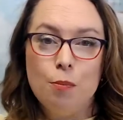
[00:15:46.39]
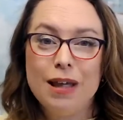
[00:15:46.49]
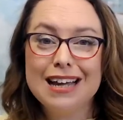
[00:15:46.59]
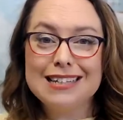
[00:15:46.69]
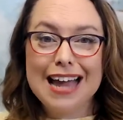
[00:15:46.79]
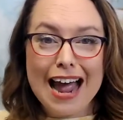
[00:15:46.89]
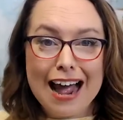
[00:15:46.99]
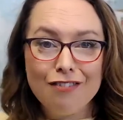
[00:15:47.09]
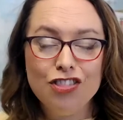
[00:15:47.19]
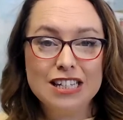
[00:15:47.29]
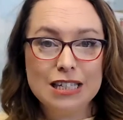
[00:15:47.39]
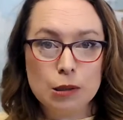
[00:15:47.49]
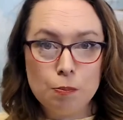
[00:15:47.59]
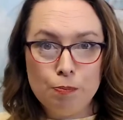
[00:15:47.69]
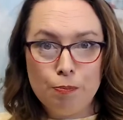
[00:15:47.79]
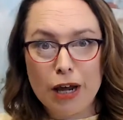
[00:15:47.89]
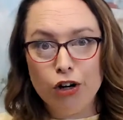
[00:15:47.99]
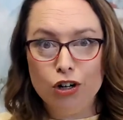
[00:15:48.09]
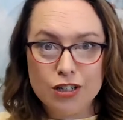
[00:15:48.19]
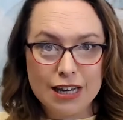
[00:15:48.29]
Because half the
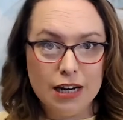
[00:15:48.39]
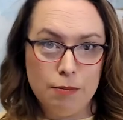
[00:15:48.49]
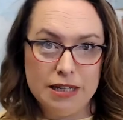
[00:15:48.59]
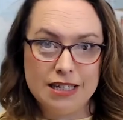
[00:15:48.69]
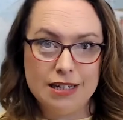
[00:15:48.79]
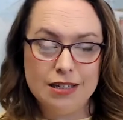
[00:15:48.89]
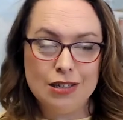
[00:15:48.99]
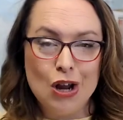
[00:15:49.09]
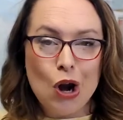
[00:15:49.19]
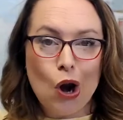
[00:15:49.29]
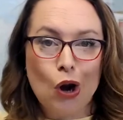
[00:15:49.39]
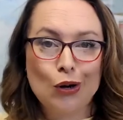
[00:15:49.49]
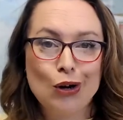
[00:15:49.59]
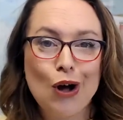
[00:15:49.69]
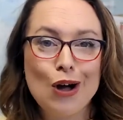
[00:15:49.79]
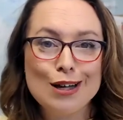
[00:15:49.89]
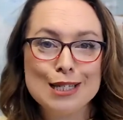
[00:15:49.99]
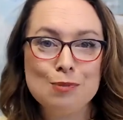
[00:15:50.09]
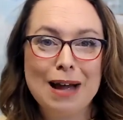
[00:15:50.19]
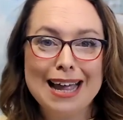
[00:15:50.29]
sputters in a business are
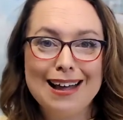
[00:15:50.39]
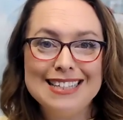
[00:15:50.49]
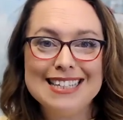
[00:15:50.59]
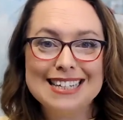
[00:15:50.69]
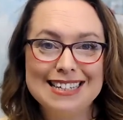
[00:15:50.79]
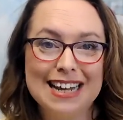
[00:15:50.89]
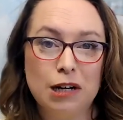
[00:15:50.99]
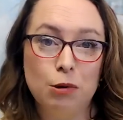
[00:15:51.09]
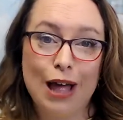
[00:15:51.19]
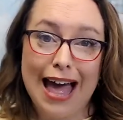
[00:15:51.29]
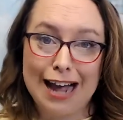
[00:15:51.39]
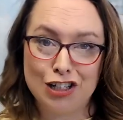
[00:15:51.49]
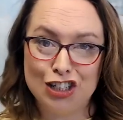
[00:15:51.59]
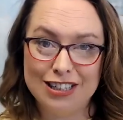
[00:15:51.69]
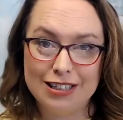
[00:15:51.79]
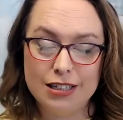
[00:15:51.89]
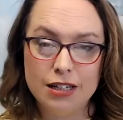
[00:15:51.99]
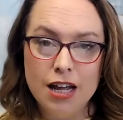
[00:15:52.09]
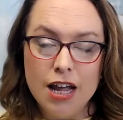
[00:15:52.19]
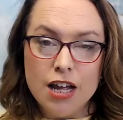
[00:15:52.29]
caused by unsustainable
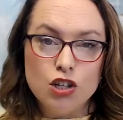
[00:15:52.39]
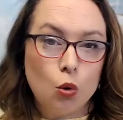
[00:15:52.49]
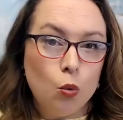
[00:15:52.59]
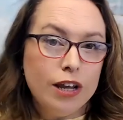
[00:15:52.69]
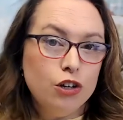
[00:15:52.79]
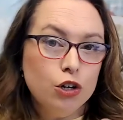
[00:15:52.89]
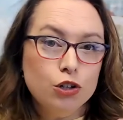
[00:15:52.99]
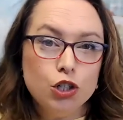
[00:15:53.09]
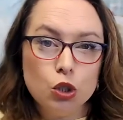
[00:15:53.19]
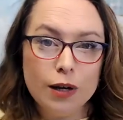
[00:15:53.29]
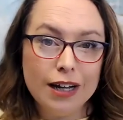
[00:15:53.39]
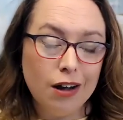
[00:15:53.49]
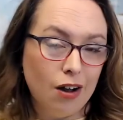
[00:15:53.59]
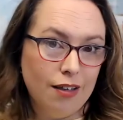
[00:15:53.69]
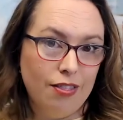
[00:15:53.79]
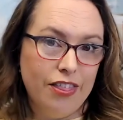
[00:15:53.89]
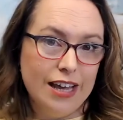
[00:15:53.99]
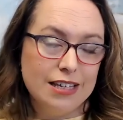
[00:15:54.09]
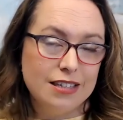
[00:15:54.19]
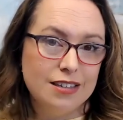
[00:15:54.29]
actions. So when you're doing all of
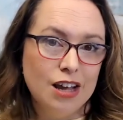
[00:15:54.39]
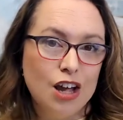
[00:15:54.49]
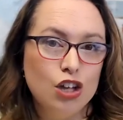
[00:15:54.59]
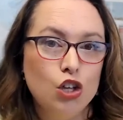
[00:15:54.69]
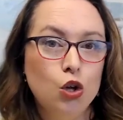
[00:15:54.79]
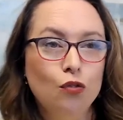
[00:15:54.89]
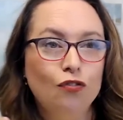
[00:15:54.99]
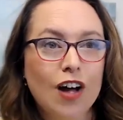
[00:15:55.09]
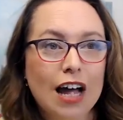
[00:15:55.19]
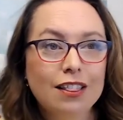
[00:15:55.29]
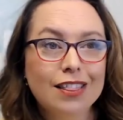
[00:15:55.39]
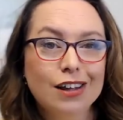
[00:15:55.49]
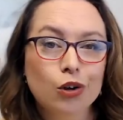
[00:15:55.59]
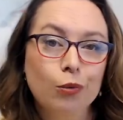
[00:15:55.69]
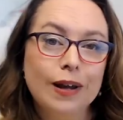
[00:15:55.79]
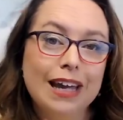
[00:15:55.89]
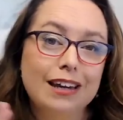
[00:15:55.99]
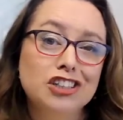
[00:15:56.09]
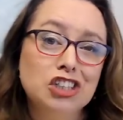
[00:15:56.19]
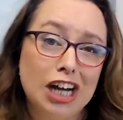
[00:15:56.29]
this, you find that you're
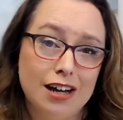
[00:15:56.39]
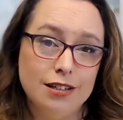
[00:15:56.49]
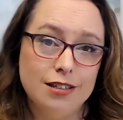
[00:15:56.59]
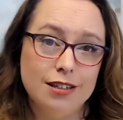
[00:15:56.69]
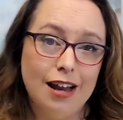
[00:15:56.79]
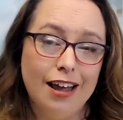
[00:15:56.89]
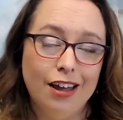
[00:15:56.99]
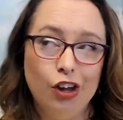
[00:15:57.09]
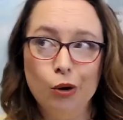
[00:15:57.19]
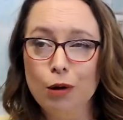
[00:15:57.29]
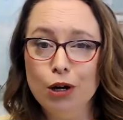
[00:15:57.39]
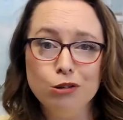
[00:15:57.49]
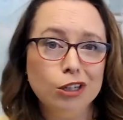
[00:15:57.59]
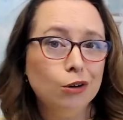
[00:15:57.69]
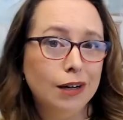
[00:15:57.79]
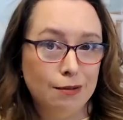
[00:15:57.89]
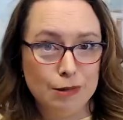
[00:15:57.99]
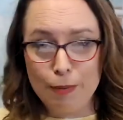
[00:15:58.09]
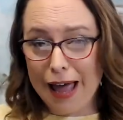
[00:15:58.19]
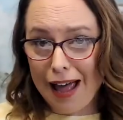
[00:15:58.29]
re-energized, like your mojo
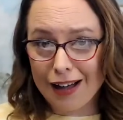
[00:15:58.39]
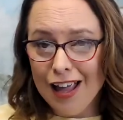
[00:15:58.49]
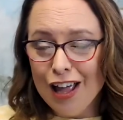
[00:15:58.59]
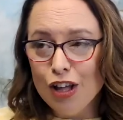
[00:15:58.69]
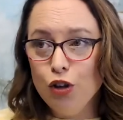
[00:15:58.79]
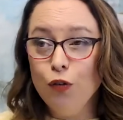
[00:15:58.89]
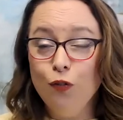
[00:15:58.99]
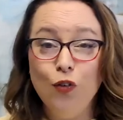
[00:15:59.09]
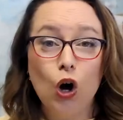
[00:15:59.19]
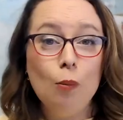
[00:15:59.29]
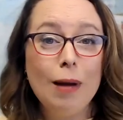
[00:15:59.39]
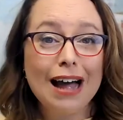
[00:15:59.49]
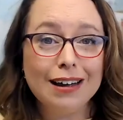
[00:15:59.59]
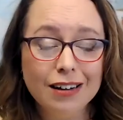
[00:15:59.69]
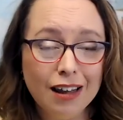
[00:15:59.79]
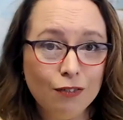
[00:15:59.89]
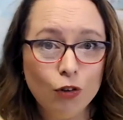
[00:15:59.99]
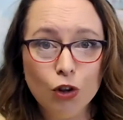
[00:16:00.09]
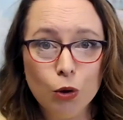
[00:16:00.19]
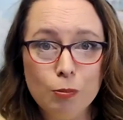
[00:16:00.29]
comes back. You fall back in love
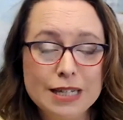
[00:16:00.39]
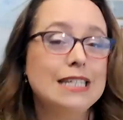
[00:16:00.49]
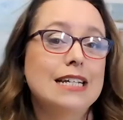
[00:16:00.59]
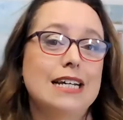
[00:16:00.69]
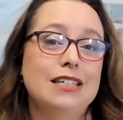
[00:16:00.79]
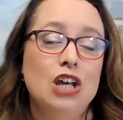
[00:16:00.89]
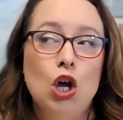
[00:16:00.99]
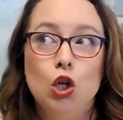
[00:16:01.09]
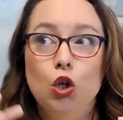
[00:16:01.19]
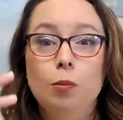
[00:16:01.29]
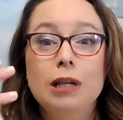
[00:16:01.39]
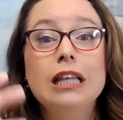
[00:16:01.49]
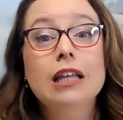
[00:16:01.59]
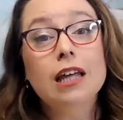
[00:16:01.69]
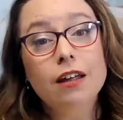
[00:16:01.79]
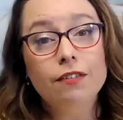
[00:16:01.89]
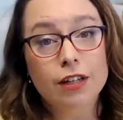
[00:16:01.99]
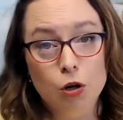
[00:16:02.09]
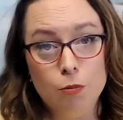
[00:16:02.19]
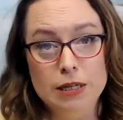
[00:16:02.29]
with your business. You believe in your